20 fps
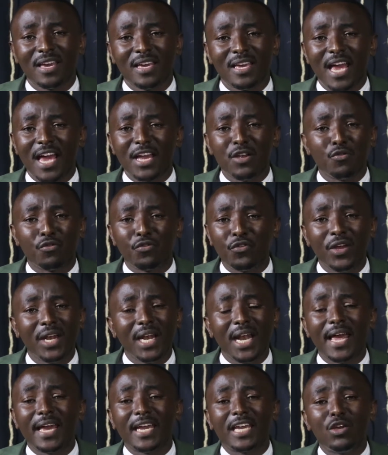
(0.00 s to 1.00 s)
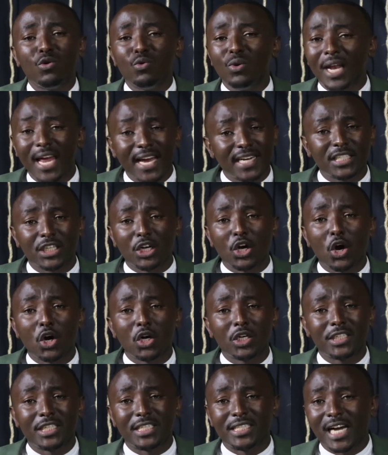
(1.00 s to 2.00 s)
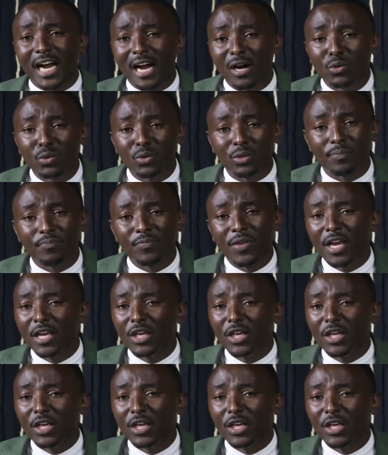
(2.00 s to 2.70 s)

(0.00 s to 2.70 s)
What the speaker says: You feel like you let God down,